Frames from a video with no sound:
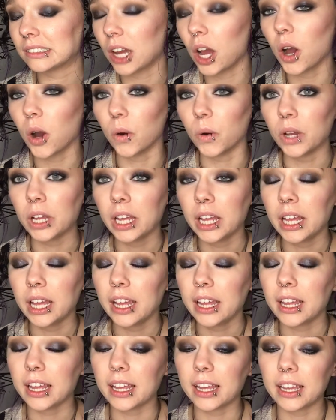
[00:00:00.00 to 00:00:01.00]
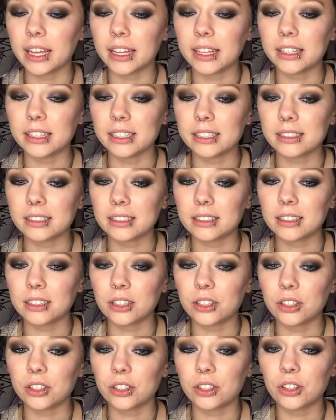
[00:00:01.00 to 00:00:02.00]
Oh, and
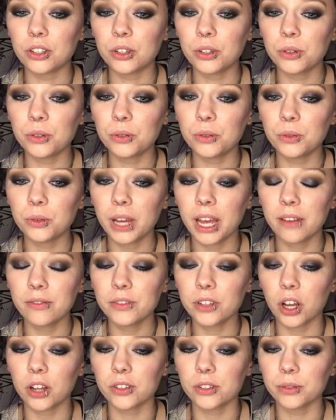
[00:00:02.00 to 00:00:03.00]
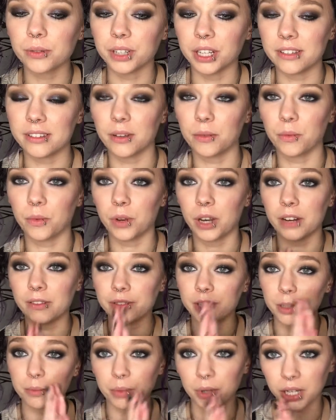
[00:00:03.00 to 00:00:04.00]
you have to also realize that
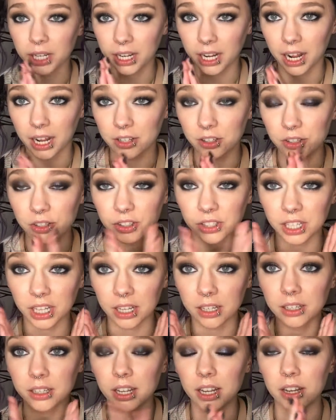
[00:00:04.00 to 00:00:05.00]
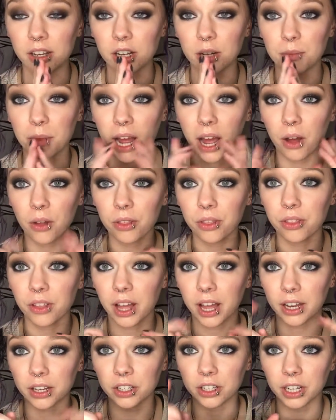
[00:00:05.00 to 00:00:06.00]
whatever you're putting on your skin, in your mouth,
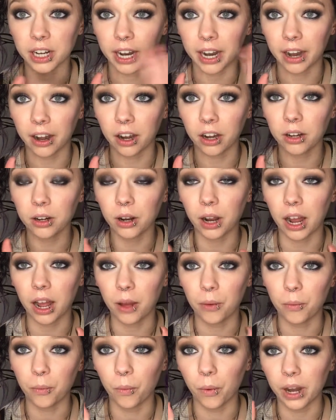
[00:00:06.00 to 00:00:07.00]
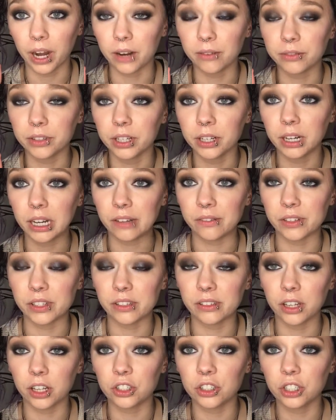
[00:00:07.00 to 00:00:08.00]
on your hair, whatever, if
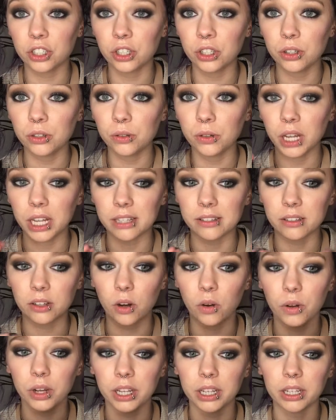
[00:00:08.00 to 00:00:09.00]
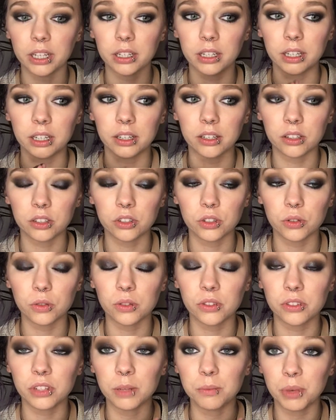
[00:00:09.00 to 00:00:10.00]
it's touching you, it's going
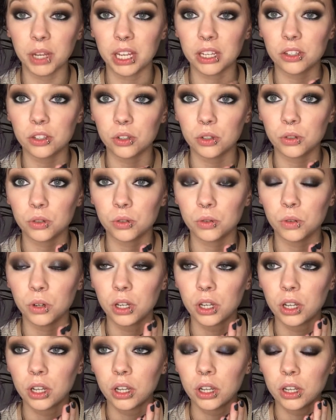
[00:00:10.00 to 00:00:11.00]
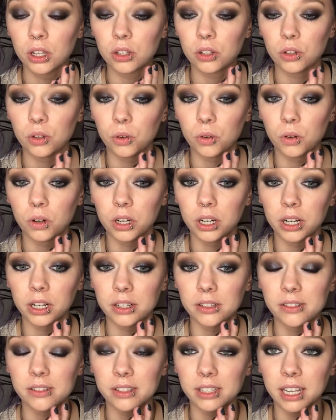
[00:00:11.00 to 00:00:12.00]
to seep into
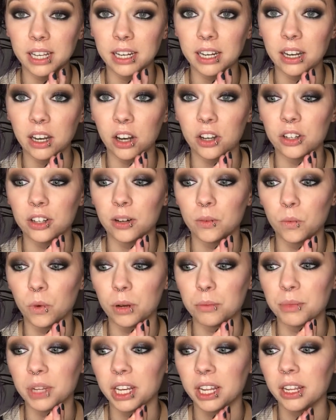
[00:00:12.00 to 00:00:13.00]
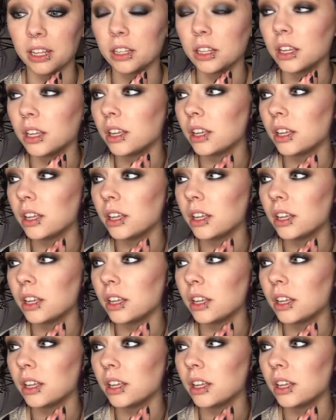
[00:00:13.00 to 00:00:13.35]
your skin in under one minute.